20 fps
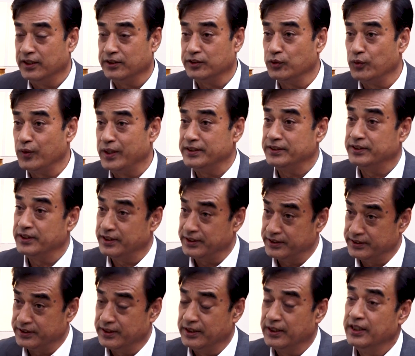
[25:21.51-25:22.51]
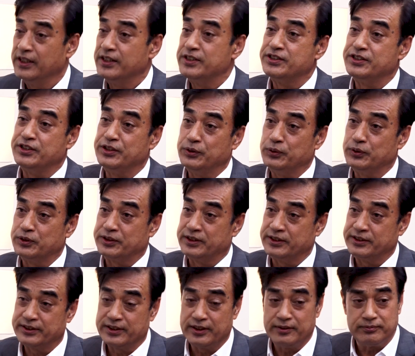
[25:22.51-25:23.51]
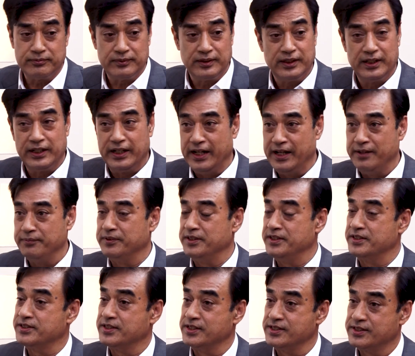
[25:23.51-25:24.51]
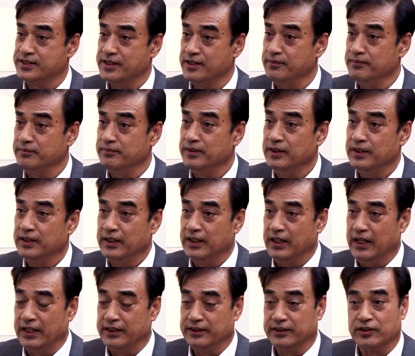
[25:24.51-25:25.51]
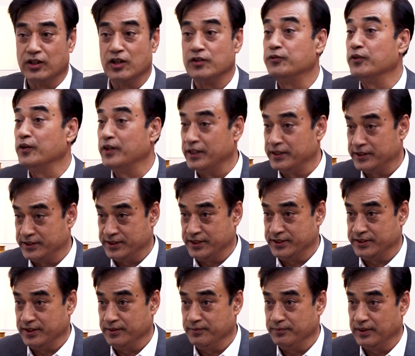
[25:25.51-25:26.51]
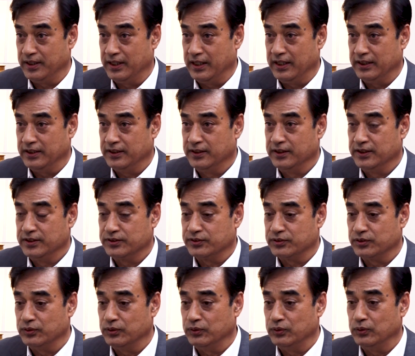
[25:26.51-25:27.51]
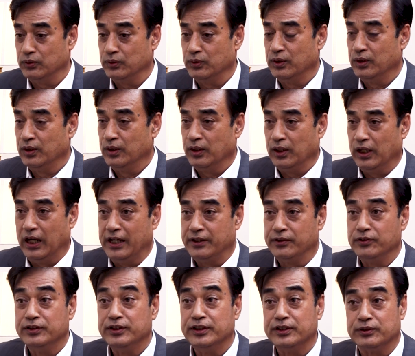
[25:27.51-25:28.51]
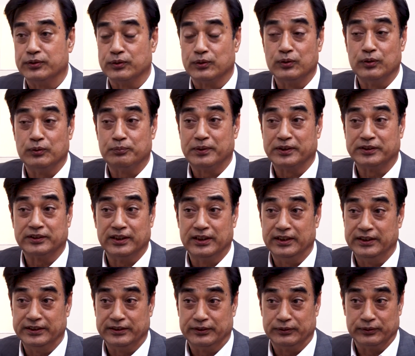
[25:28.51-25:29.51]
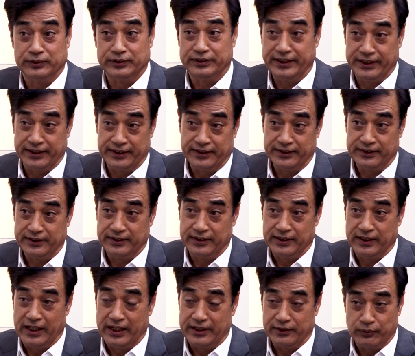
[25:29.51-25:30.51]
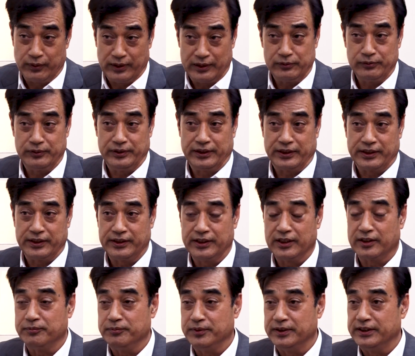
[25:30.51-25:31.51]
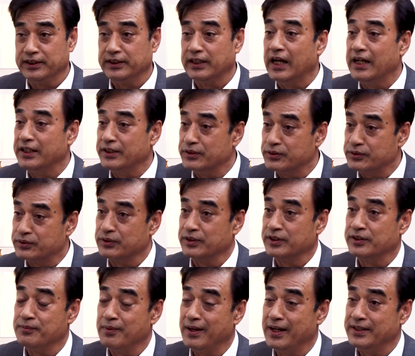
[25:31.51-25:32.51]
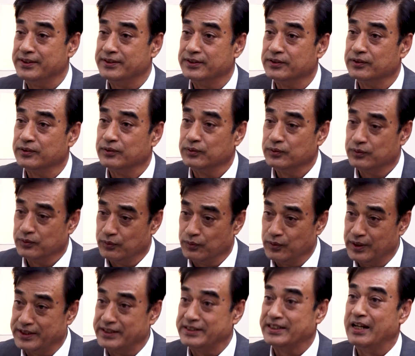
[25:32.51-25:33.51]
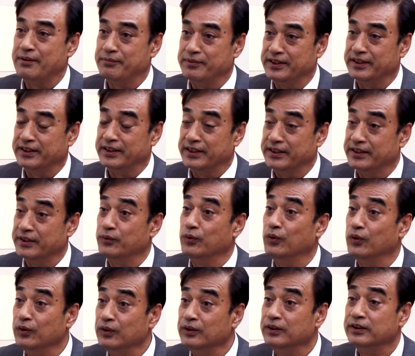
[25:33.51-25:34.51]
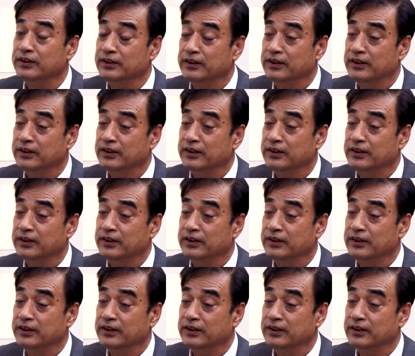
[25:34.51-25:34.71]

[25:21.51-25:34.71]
Otherwise, there is CEO system, MD system, and corporate system. So I don't need to go personally there. And while we conduct meeting, I used to advise what is happening in the world.